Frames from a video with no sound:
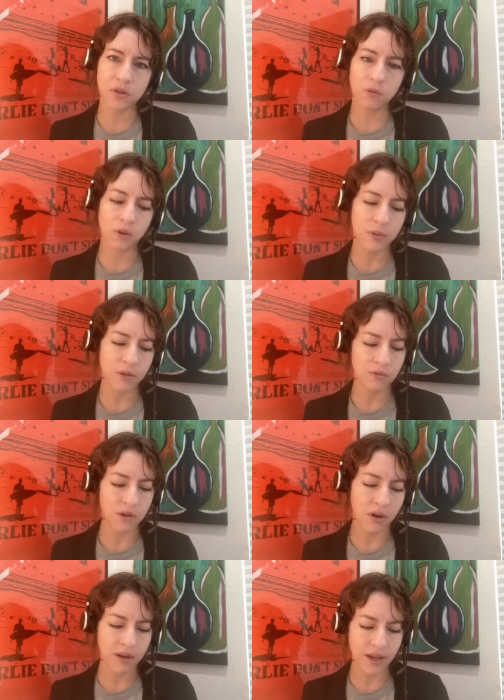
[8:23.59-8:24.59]
two women who have
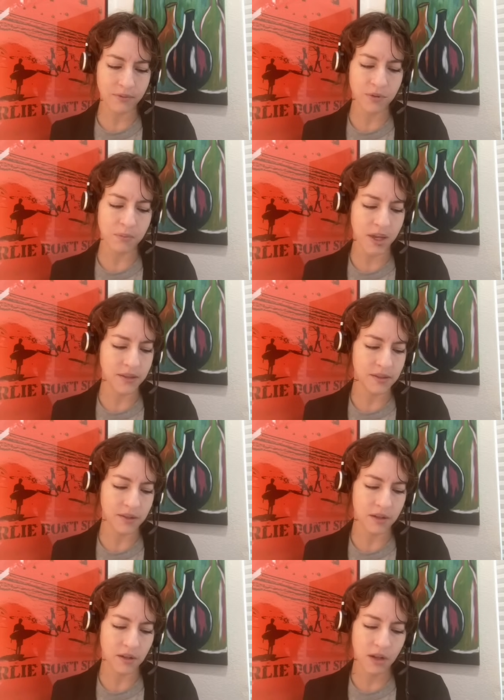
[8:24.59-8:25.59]
gone after
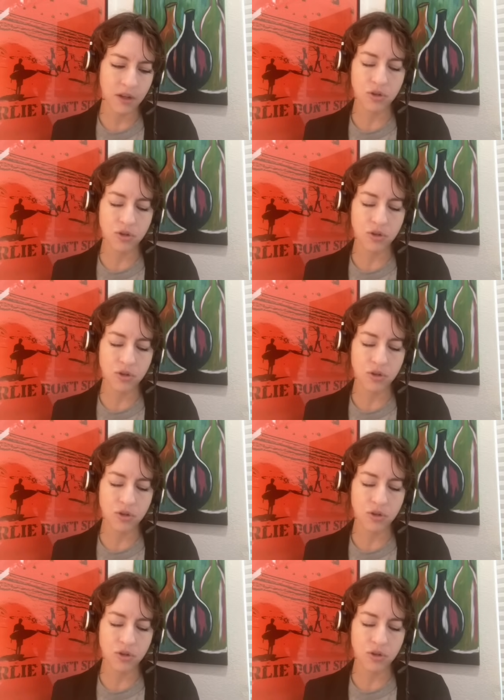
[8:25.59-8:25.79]
Manson,